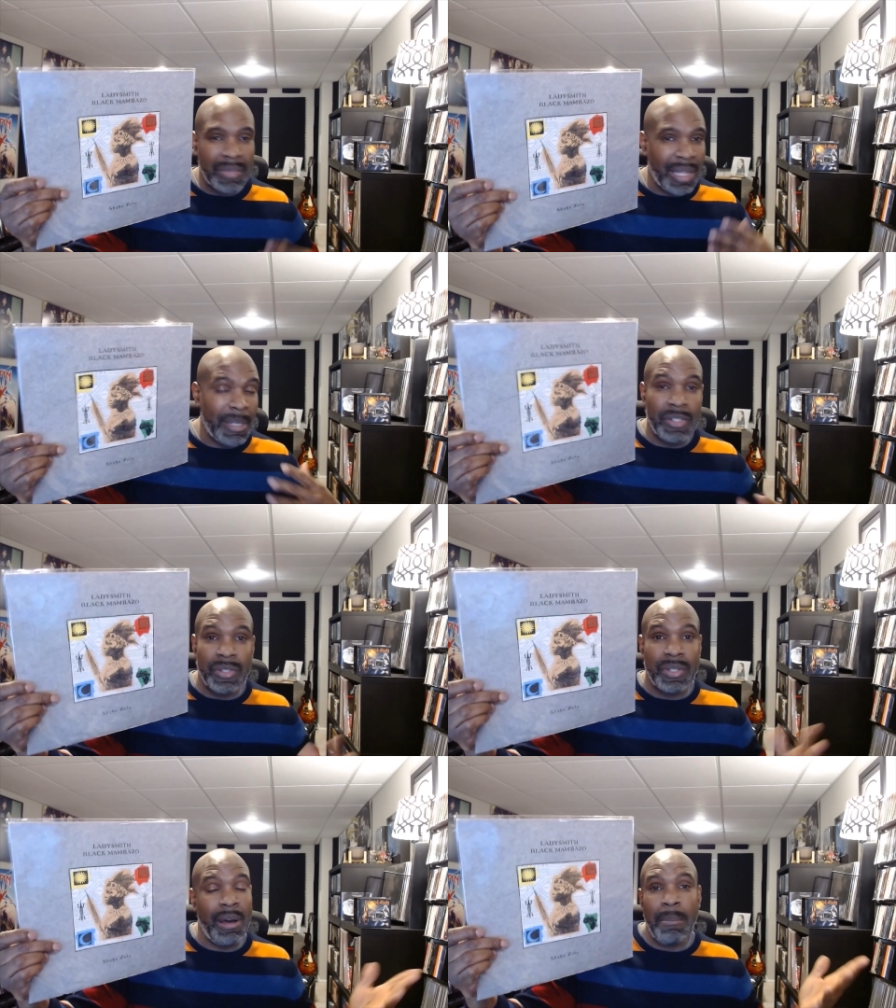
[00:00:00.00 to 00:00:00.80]
I mean,
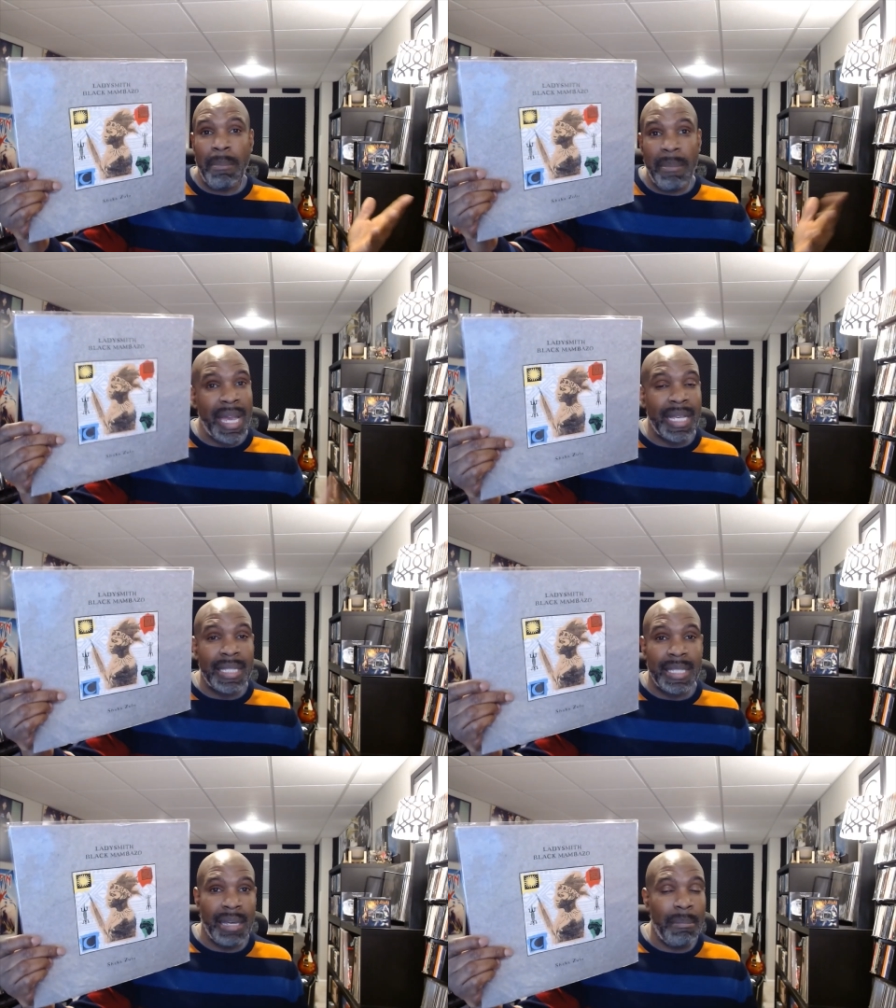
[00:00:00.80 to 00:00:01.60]
just
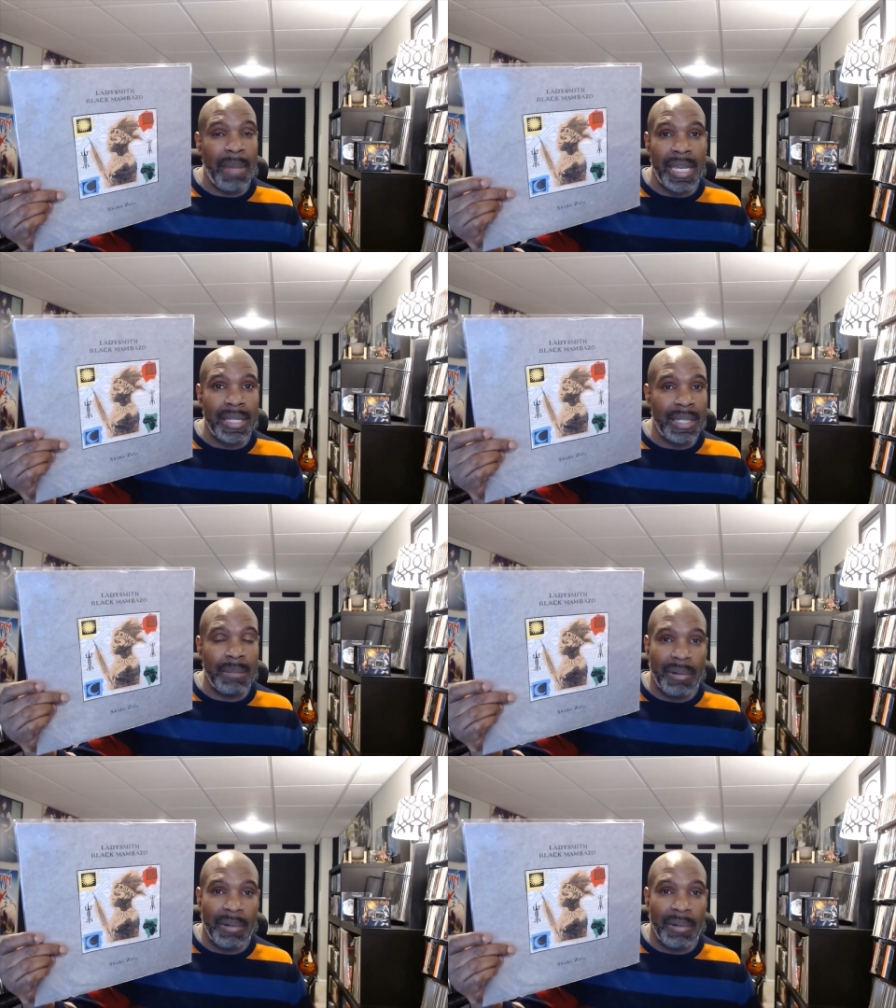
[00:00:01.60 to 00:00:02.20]
amazing, amazing